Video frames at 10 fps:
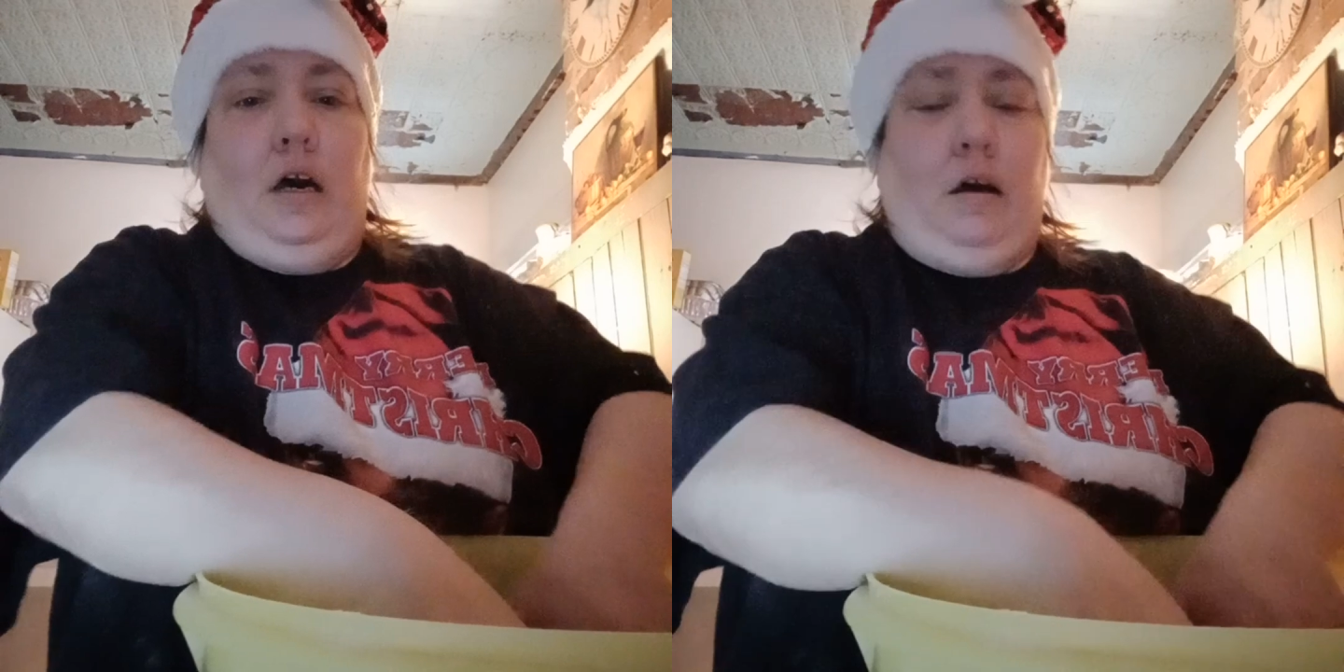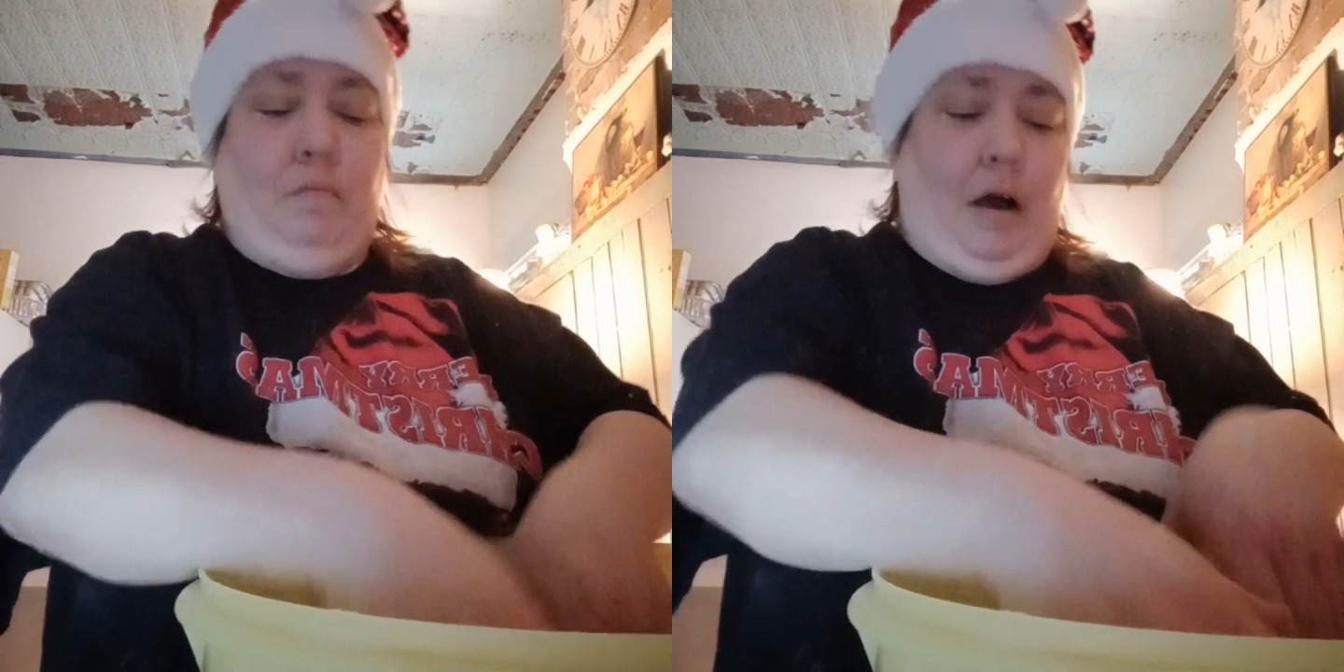
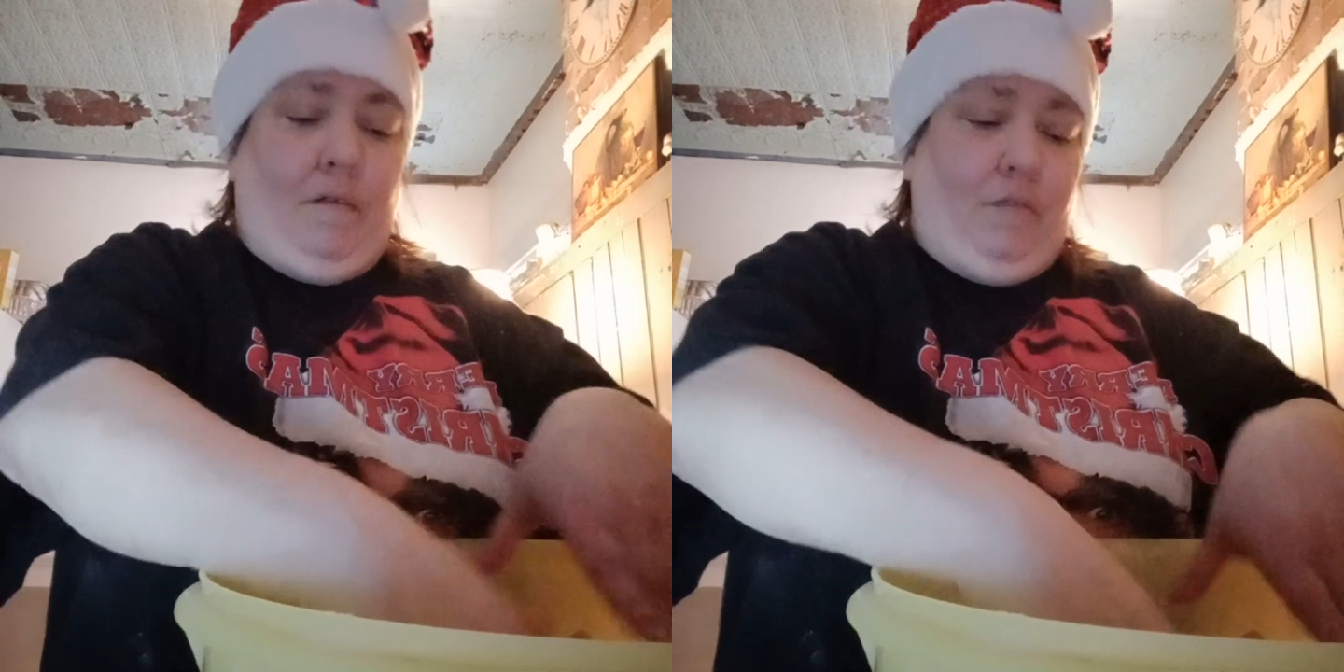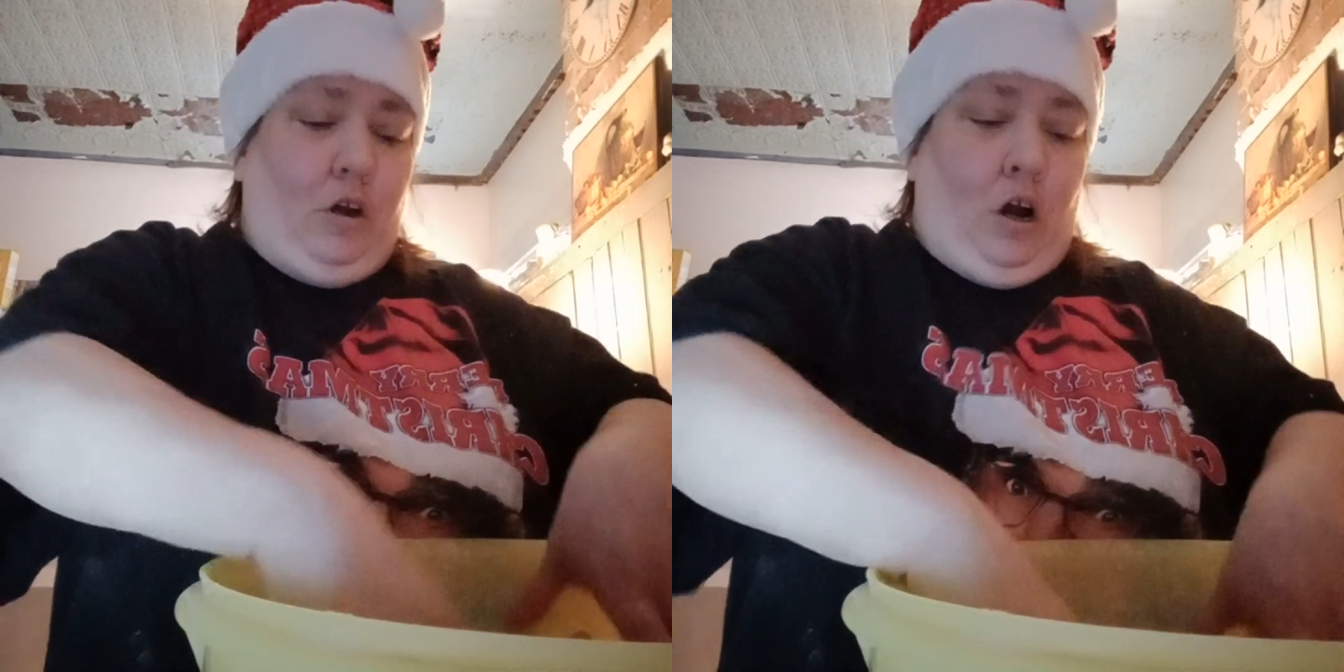
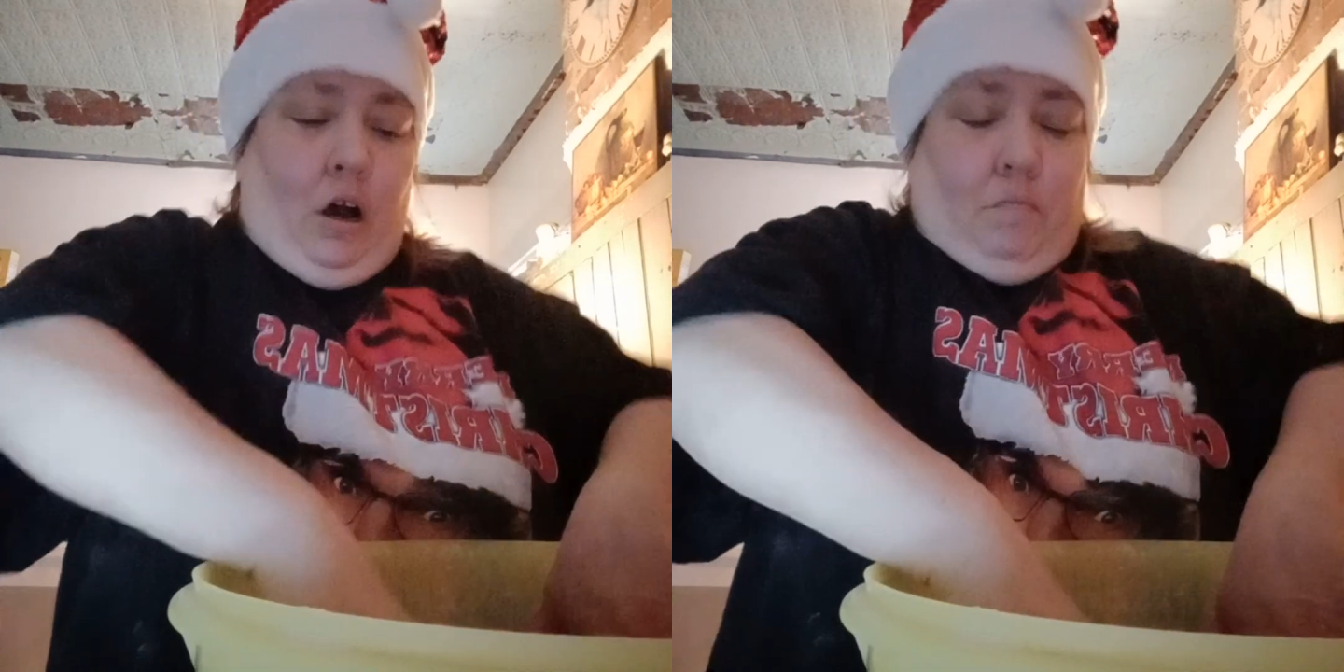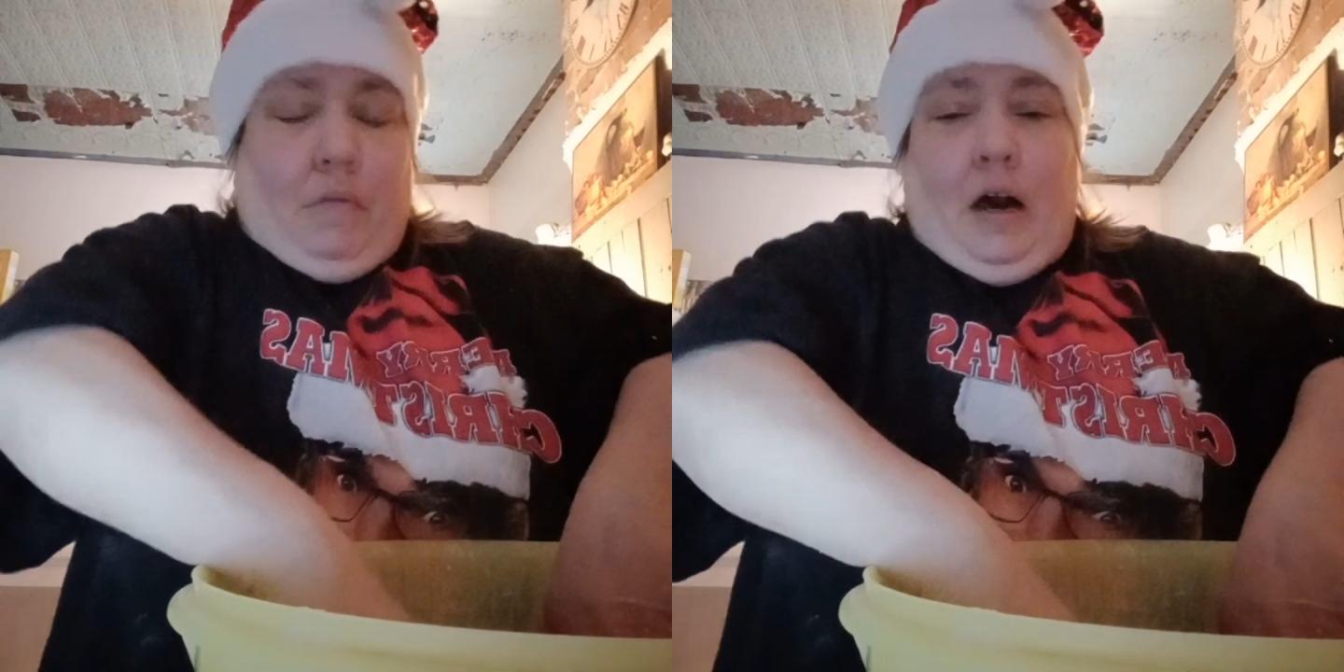I've
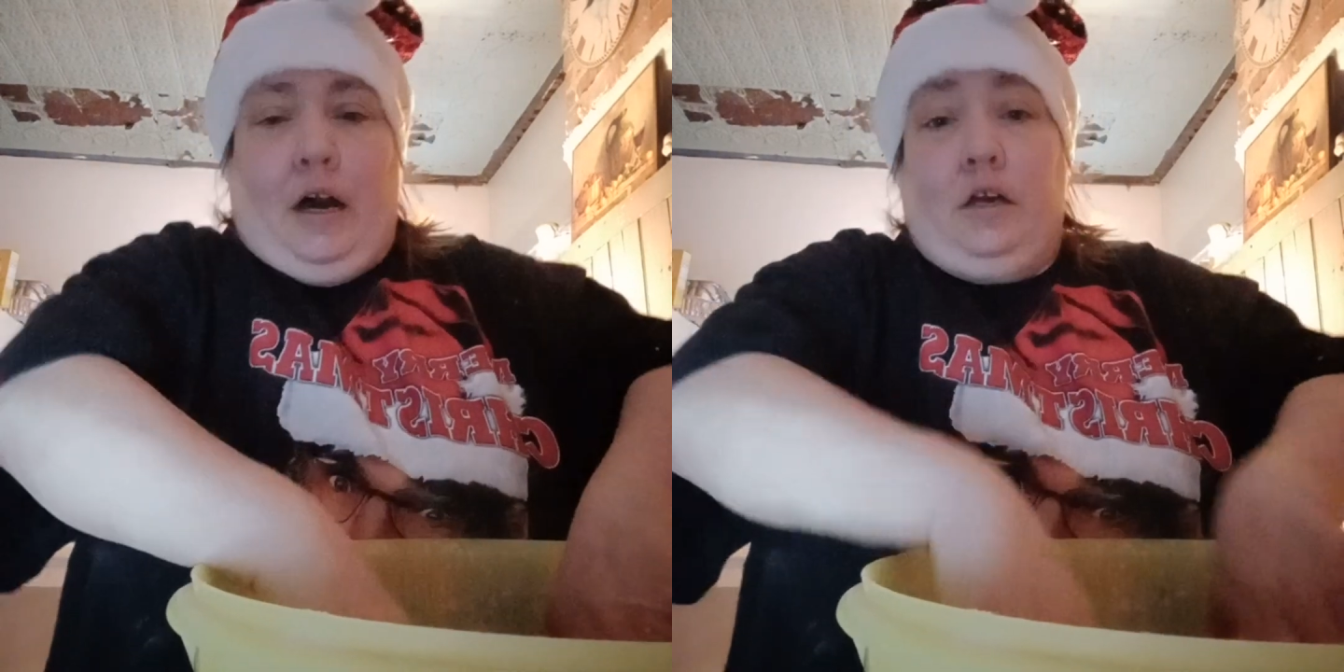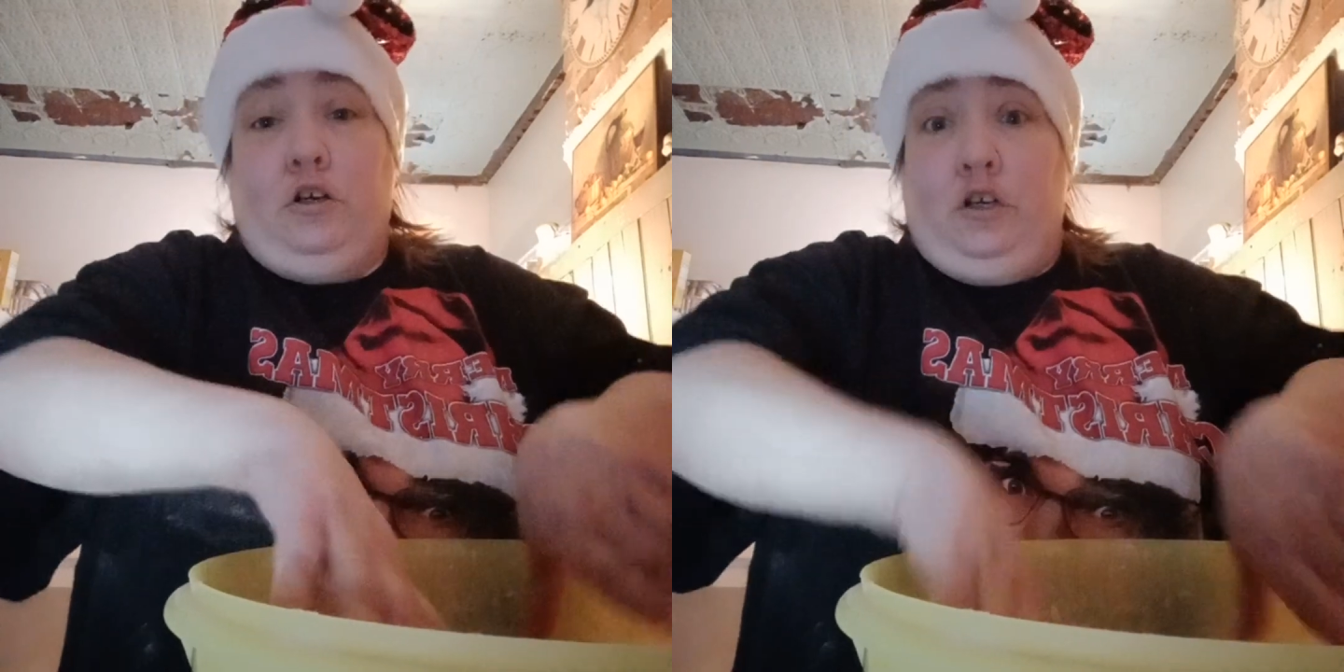got
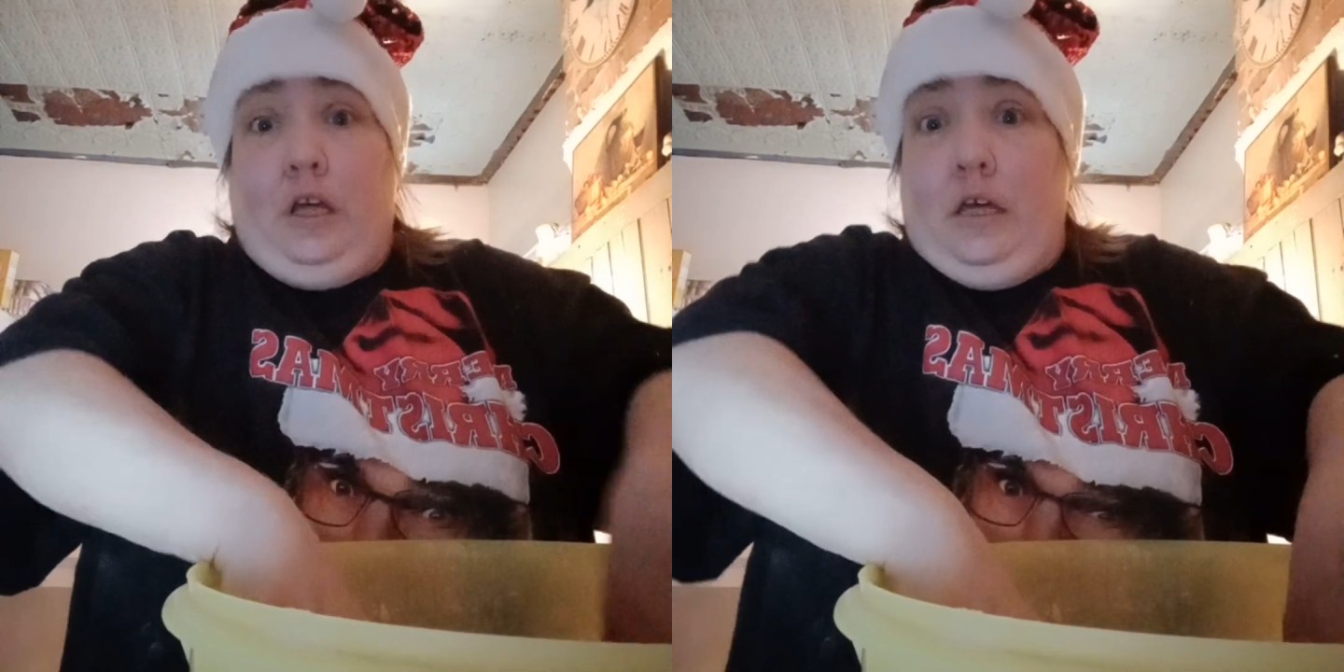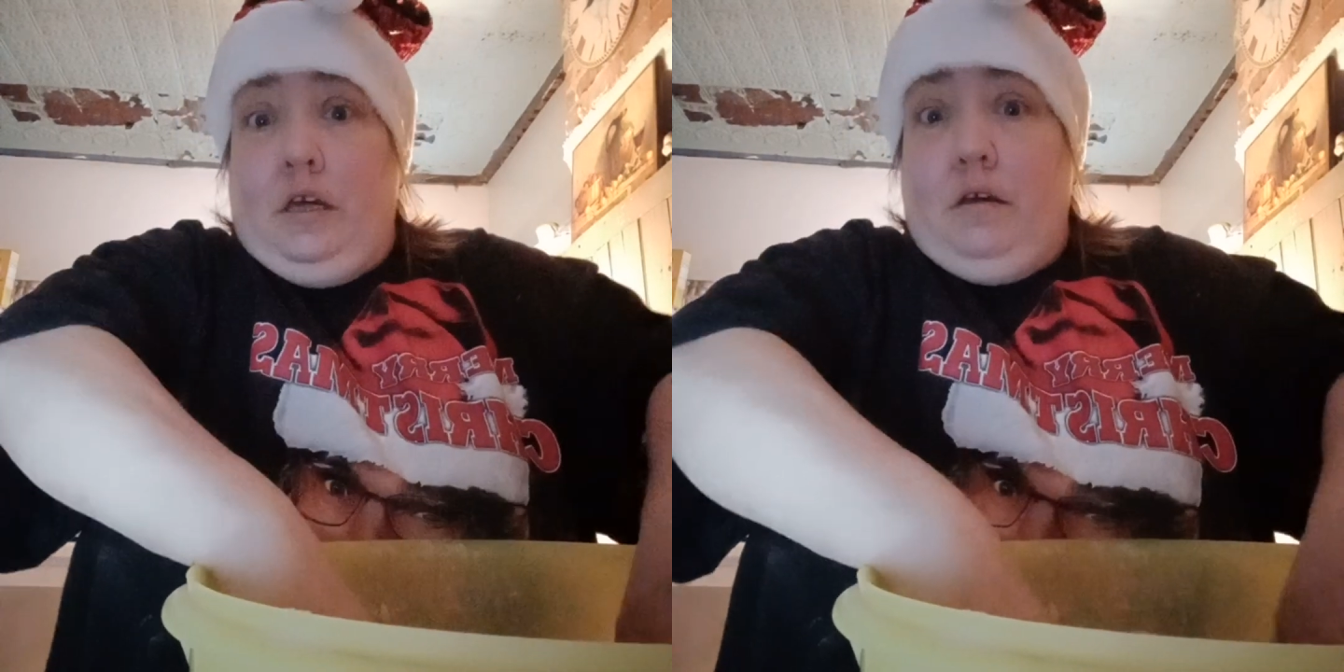my
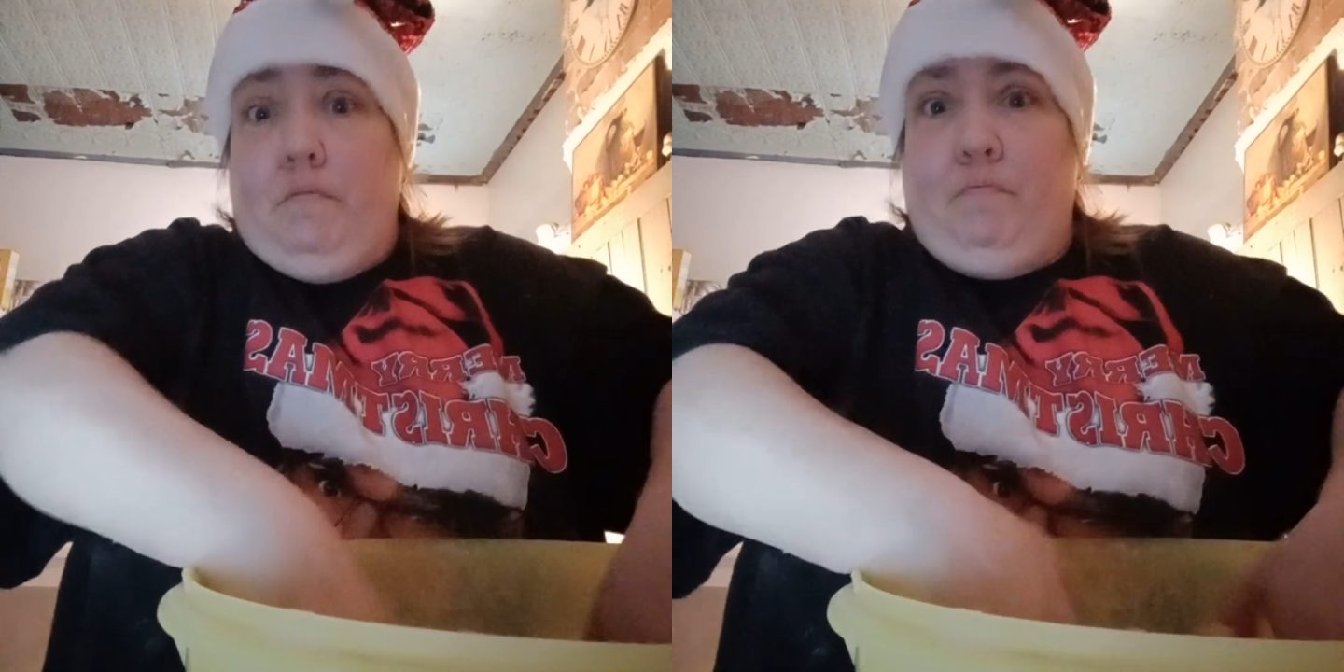cookie